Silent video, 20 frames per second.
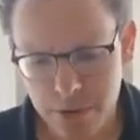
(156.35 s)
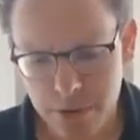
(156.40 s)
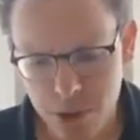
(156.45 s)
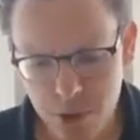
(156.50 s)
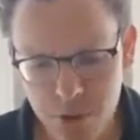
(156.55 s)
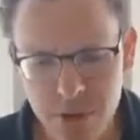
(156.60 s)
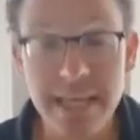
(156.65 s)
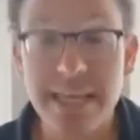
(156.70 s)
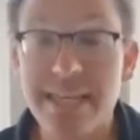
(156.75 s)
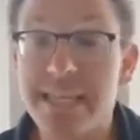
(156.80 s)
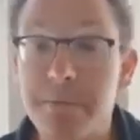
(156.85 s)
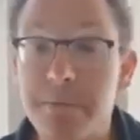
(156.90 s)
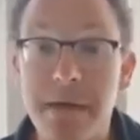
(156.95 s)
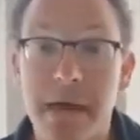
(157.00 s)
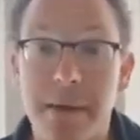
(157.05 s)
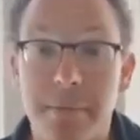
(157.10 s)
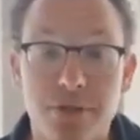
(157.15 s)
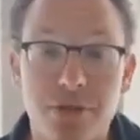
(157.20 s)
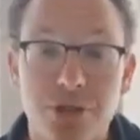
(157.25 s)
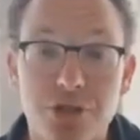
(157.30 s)
You need to be
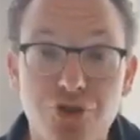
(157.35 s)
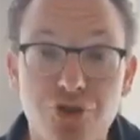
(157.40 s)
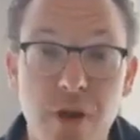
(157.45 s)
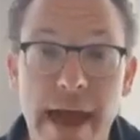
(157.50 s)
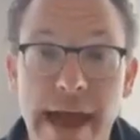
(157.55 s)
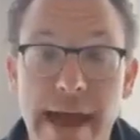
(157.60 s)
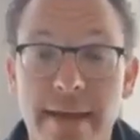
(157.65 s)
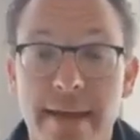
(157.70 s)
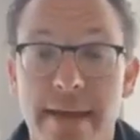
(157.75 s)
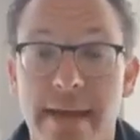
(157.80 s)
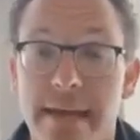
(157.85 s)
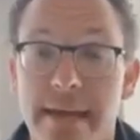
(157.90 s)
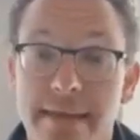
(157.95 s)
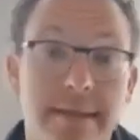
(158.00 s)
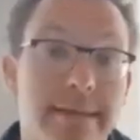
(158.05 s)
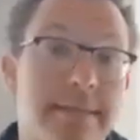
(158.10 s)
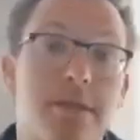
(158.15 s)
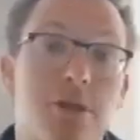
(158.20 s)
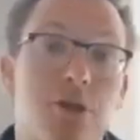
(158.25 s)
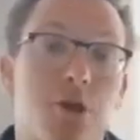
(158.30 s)
able to track
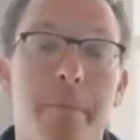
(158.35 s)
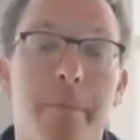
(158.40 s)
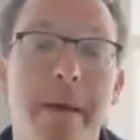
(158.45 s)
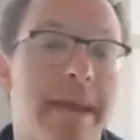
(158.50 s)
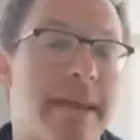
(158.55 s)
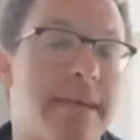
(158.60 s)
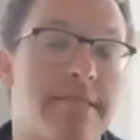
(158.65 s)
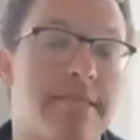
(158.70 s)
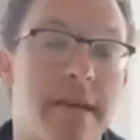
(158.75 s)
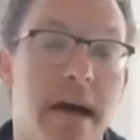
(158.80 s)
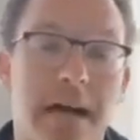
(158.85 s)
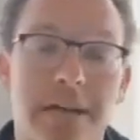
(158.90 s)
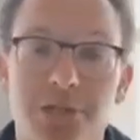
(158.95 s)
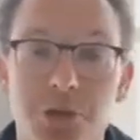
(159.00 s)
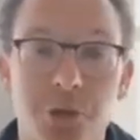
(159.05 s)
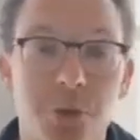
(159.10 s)
these little penny stocks.